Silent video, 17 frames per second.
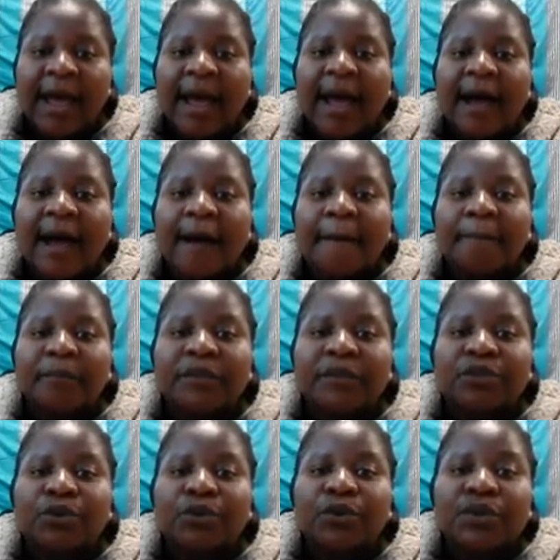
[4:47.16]

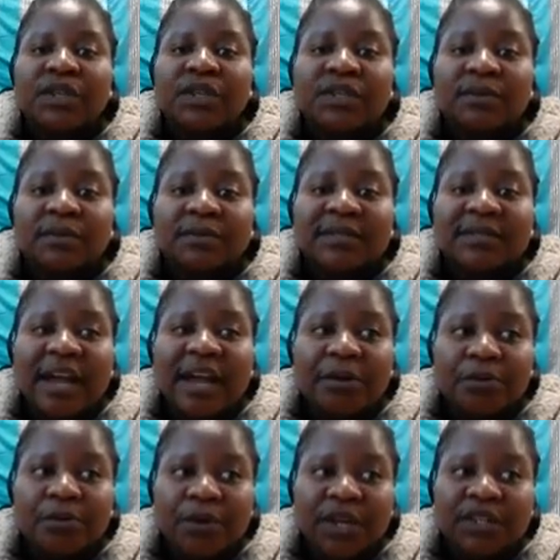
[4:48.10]
So the
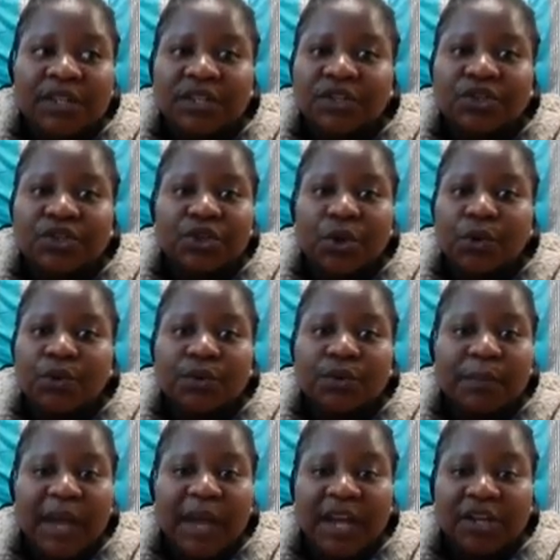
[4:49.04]
sun rays
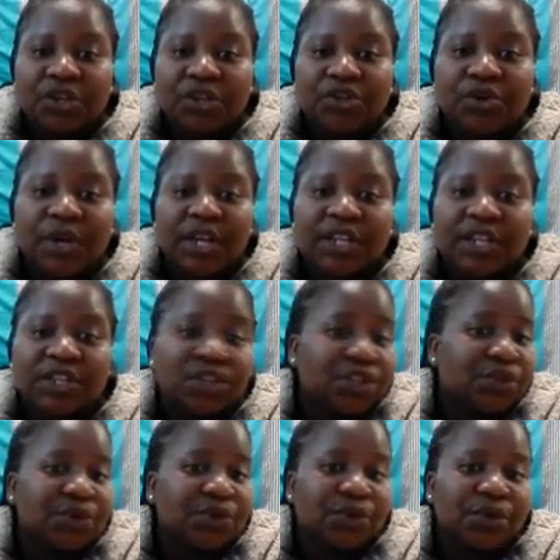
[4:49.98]
don't penetrate
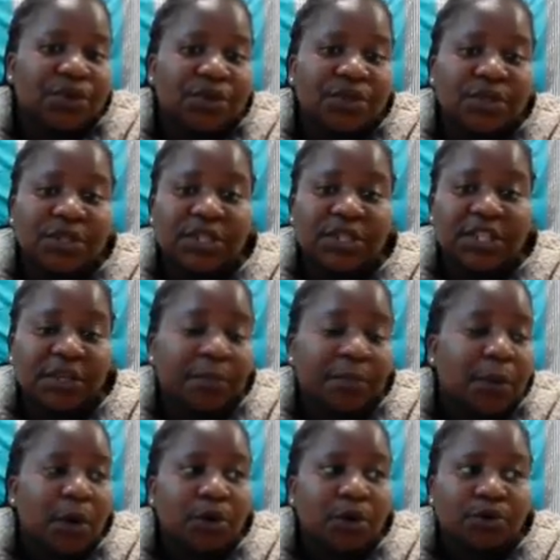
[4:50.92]
to the
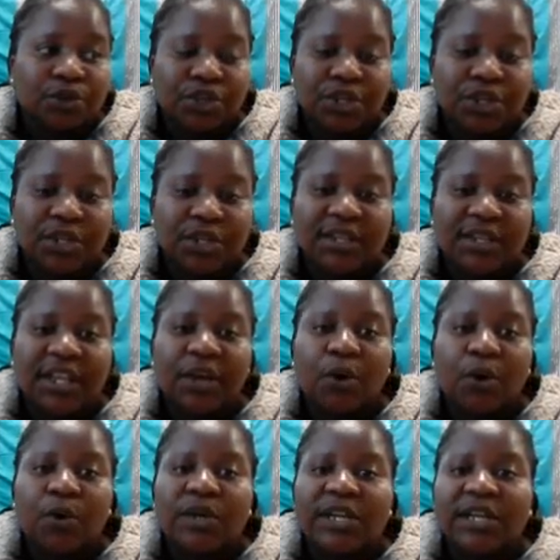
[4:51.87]
deep ocean. They
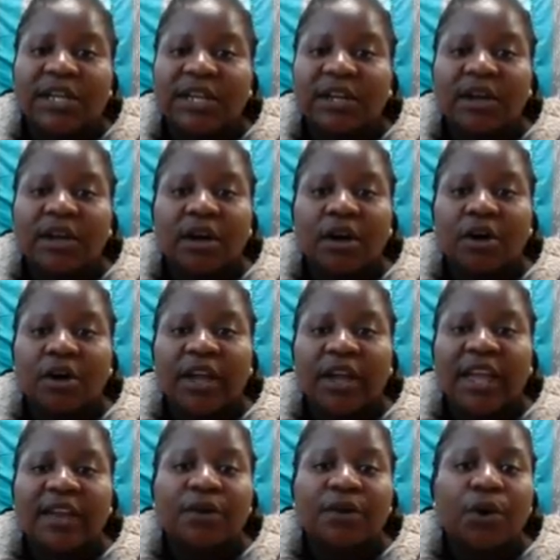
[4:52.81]
only
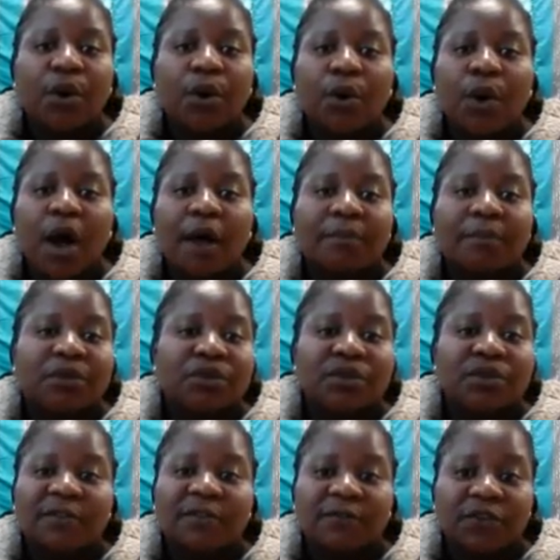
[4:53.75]
can go up
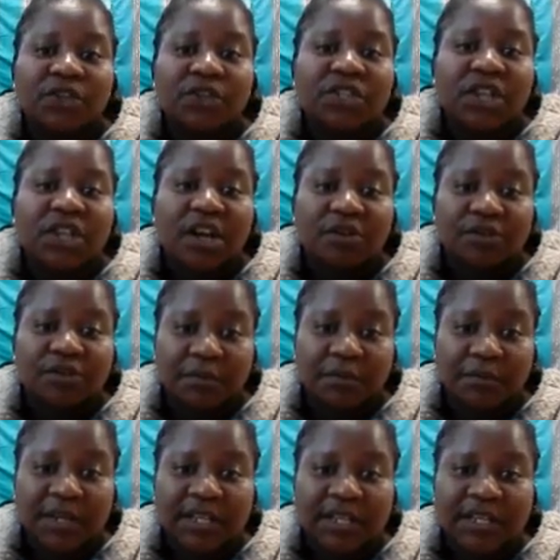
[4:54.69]
to the first 100
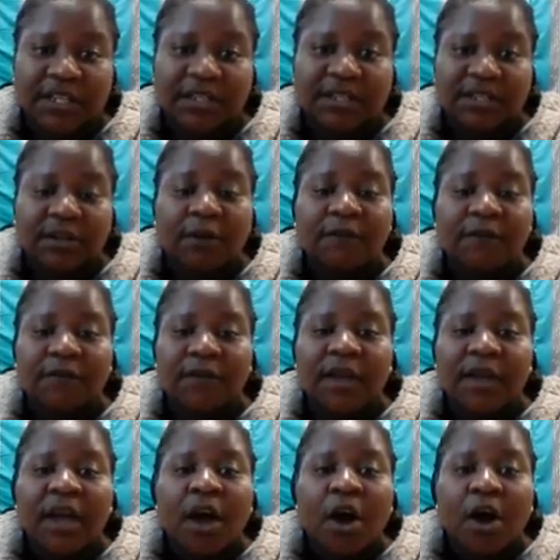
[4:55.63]
meters of
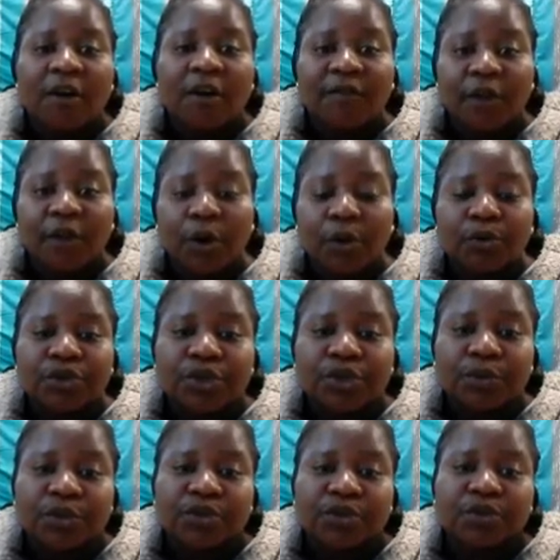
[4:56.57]
the
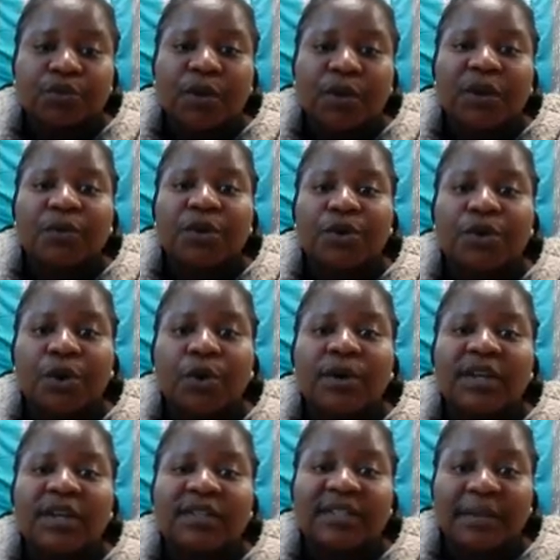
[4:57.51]
ocean, which is what we know
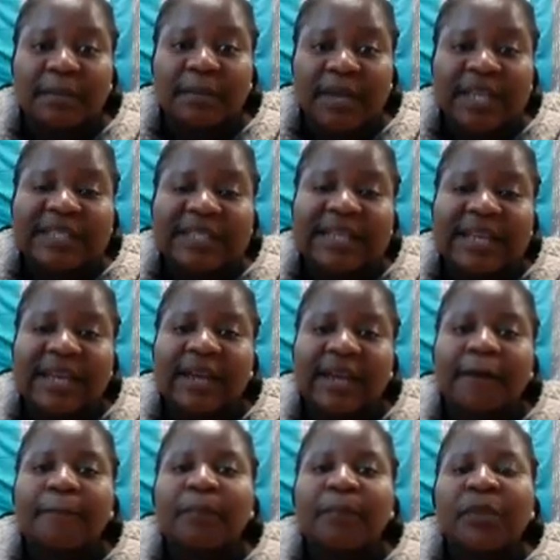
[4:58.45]
as the mixed
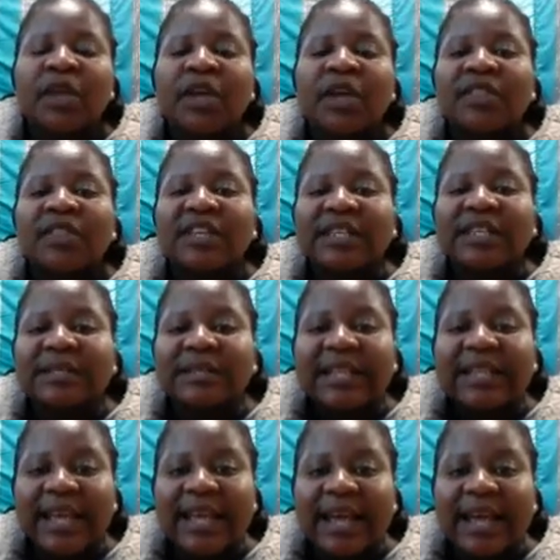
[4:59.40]
layer. This
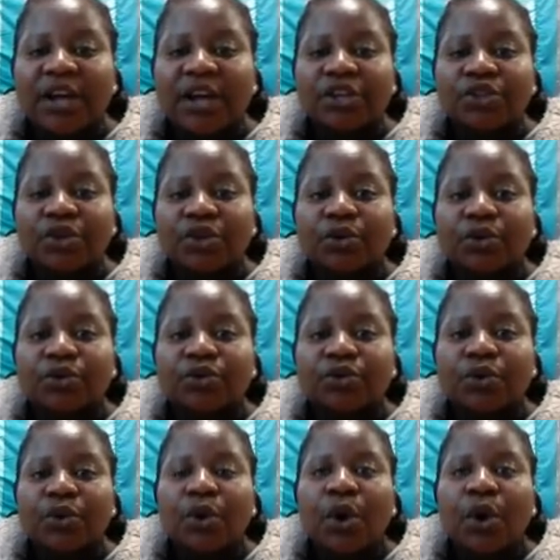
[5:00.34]
layer is
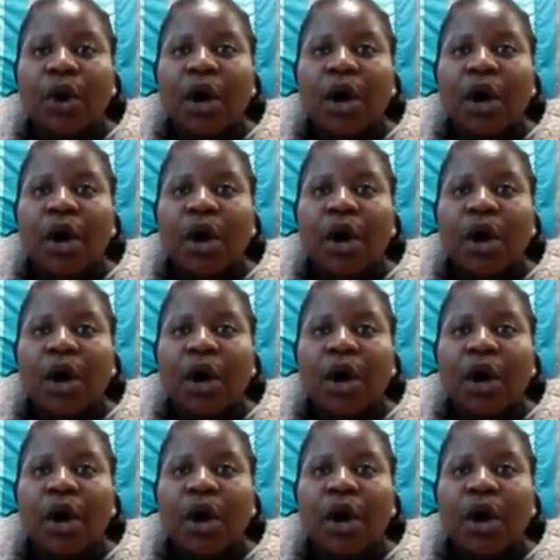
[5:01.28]
also